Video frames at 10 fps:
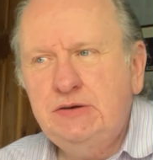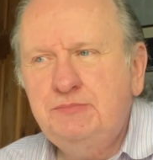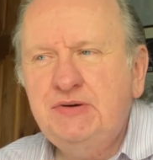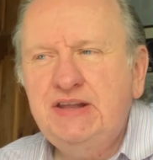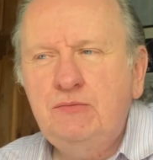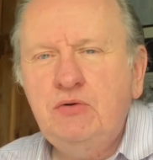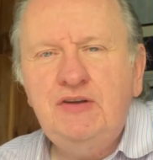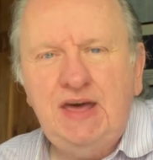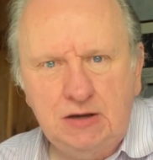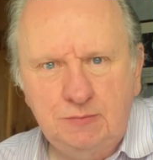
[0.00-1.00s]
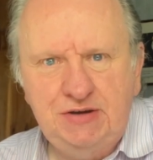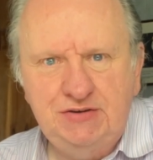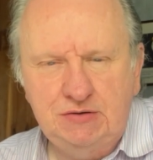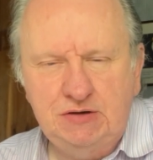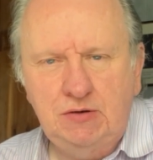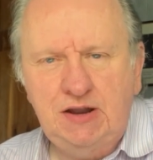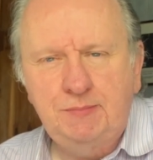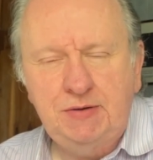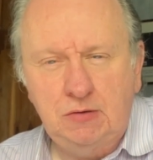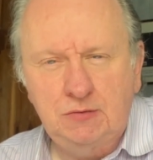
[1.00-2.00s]
but it won't help you do it. It won't
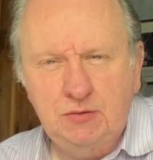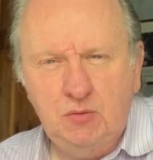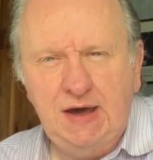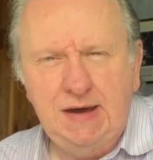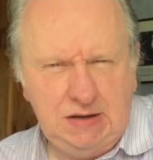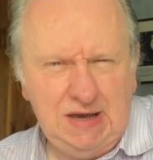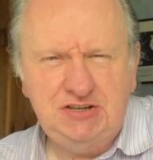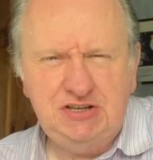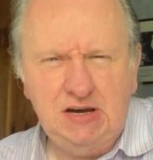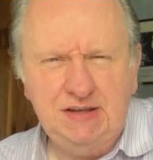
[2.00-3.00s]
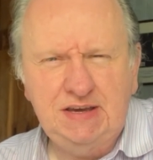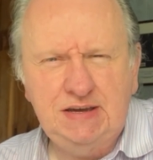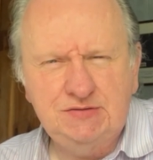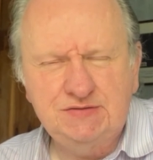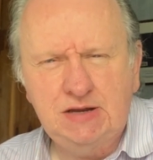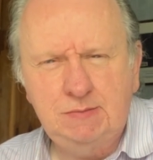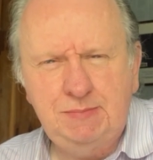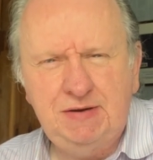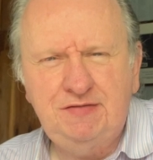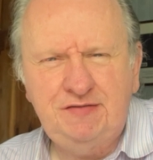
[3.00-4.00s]
help you along the way. And actually, I think it's also going to be a
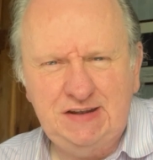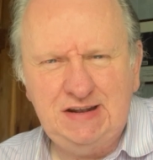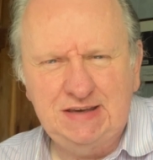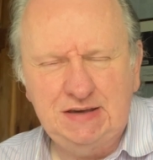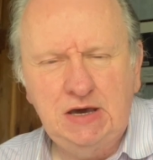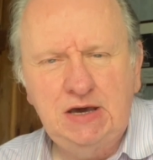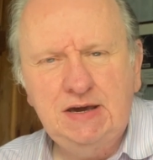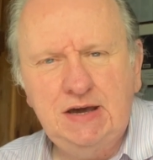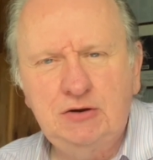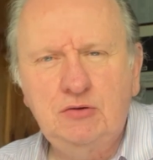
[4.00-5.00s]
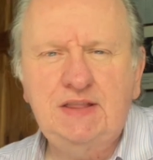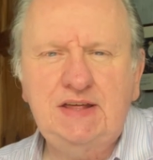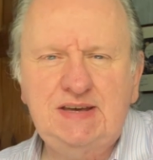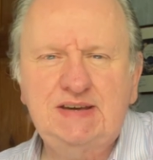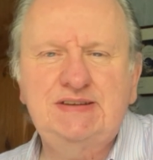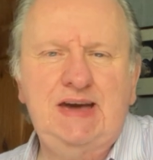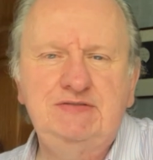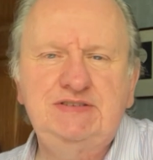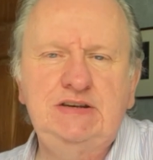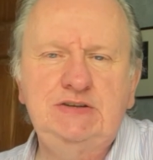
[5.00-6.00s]
bit fiddly getting all of that text
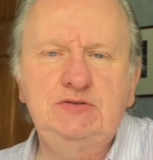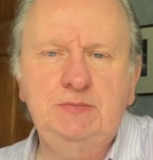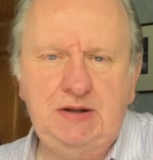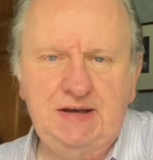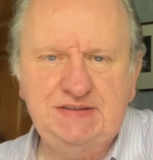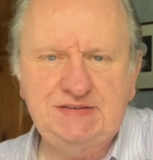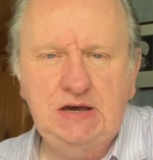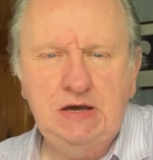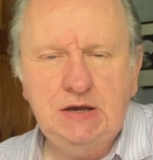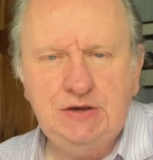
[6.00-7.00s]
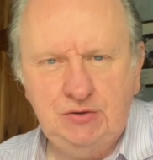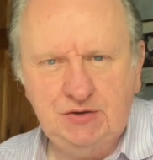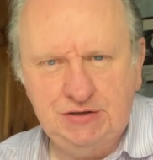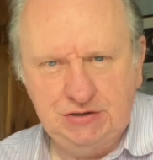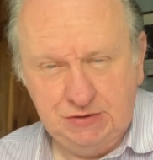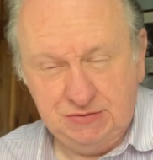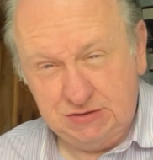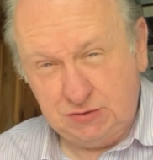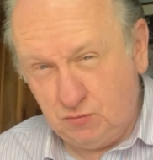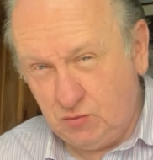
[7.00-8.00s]
out into a place you can use
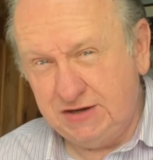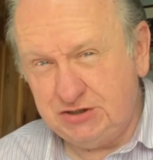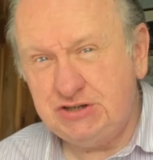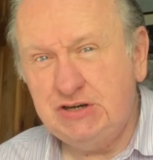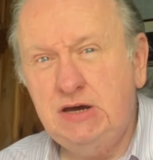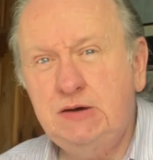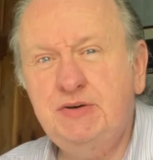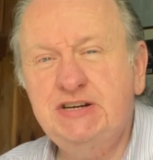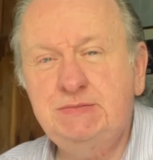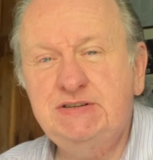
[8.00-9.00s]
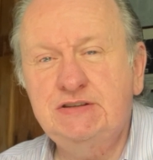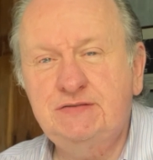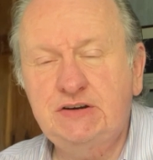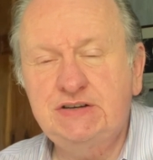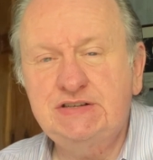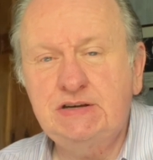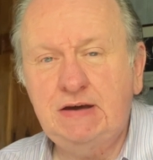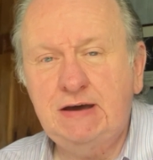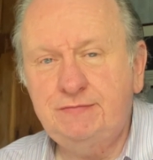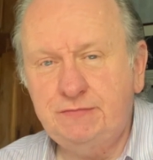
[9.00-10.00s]
it, which brings me to the first of
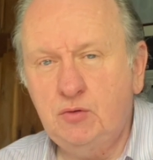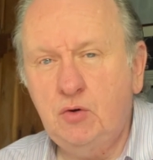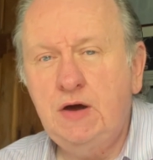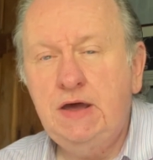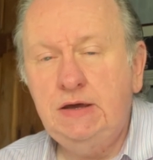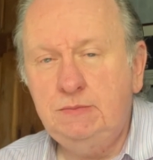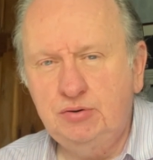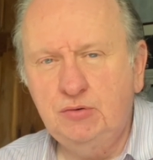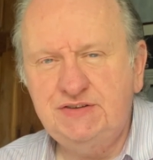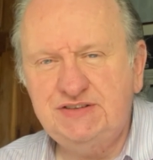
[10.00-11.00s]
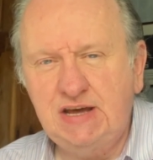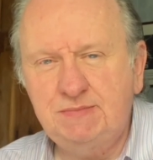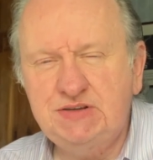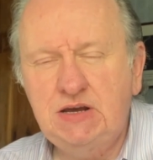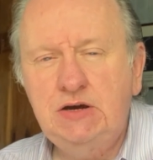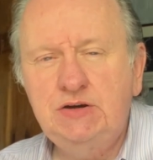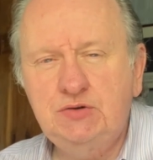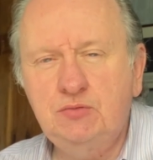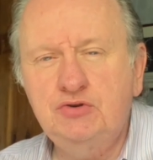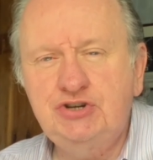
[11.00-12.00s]
our four important steps
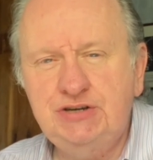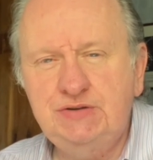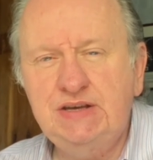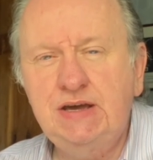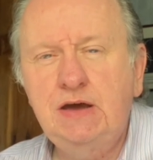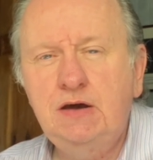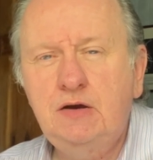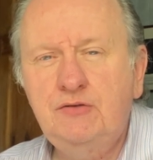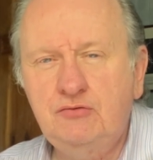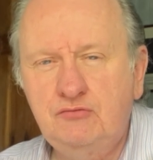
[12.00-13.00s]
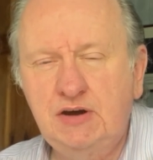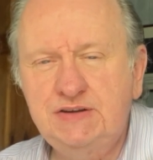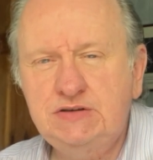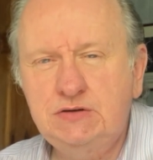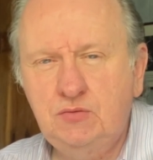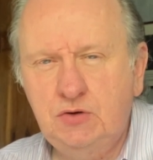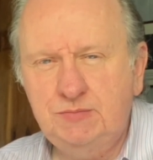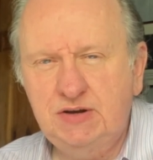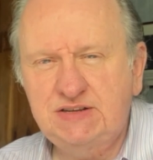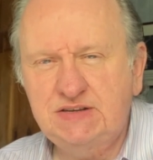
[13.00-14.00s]
toward choosing the right word
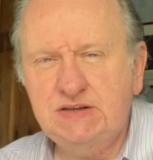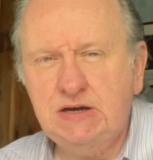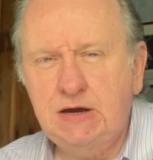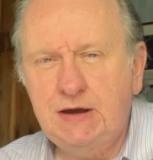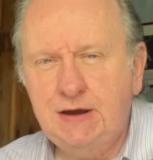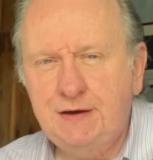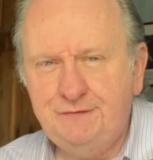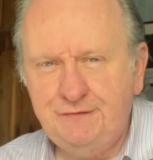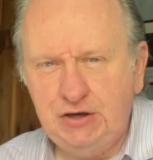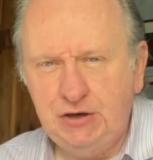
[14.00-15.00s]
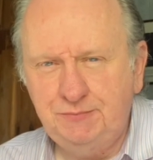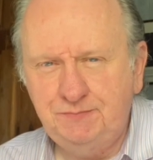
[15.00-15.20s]
processor for you.